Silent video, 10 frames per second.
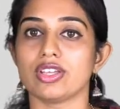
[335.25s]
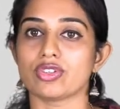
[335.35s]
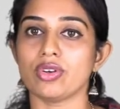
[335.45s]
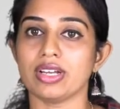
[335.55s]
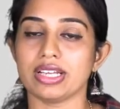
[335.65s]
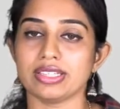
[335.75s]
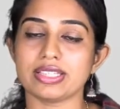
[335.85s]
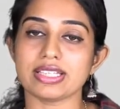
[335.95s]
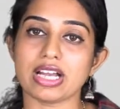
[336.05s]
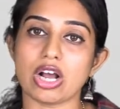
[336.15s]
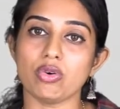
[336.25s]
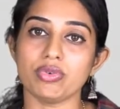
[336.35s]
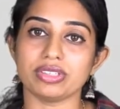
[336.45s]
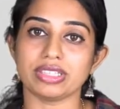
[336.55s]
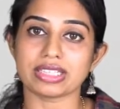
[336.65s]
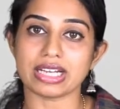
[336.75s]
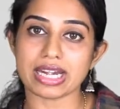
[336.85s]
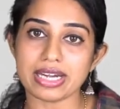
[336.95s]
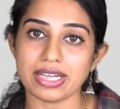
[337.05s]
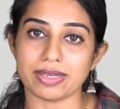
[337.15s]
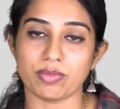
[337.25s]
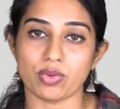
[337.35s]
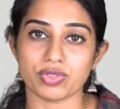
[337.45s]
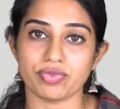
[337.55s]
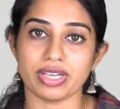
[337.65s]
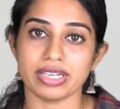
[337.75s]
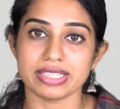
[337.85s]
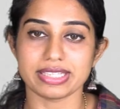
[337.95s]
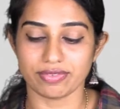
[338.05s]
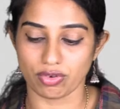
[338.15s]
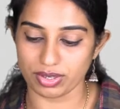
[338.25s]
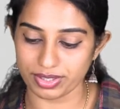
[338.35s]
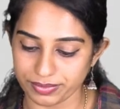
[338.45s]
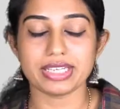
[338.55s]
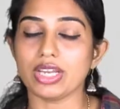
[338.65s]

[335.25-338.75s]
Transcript: So this is how the current atmosphere is evolved.